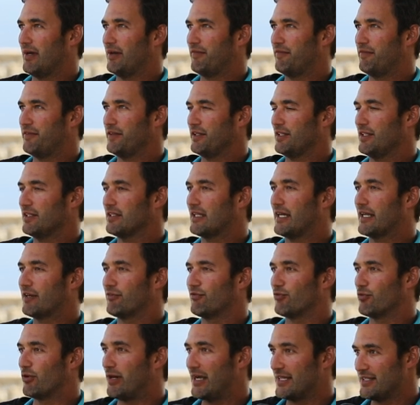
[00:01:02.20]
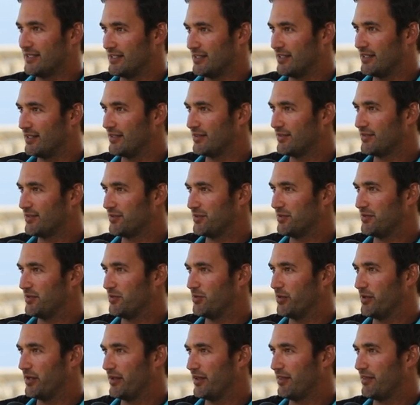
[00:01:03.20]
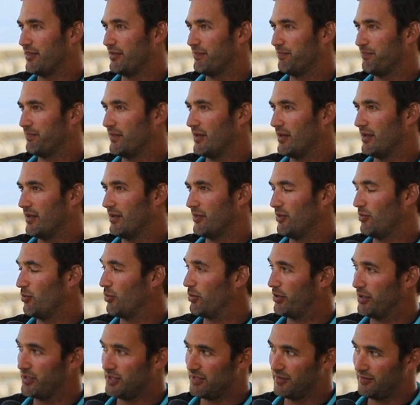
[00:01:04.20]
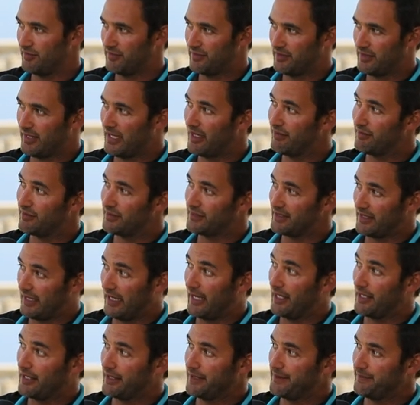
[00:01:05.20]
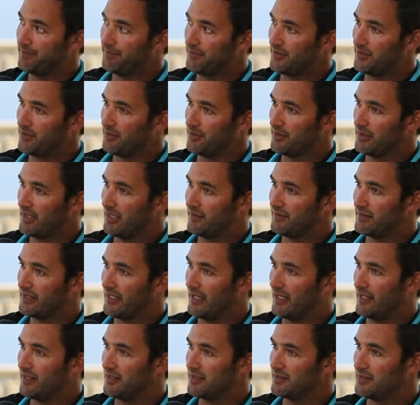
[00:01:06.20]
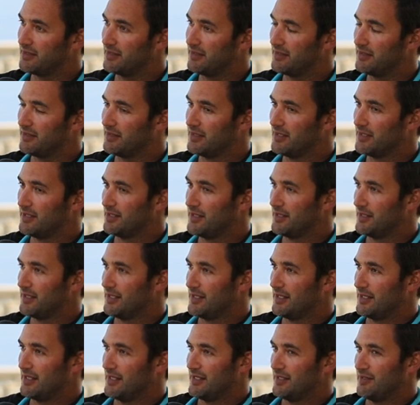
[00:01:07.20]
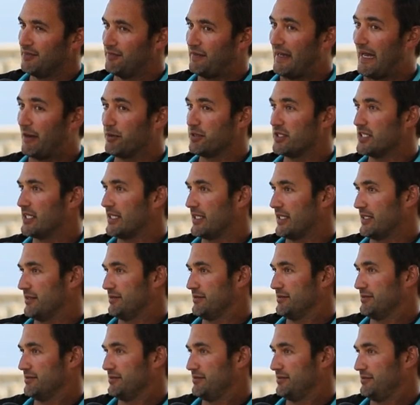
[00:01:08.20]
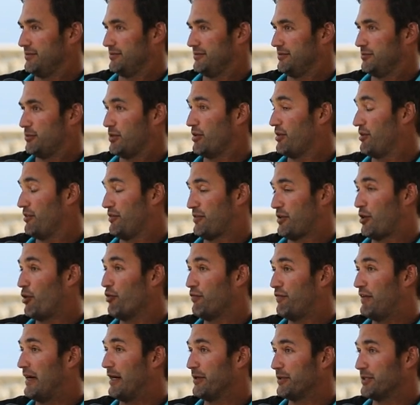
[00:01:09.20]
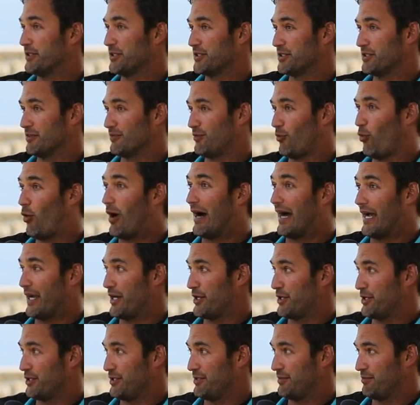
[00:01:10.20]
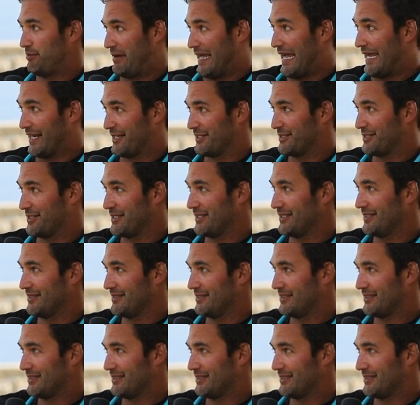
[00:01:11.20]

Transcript: I feel a lot of resonance with uh, the words of Kevin Kelly. So, Kevin Kelly is the founding, one of the co founders of Wired Magazine.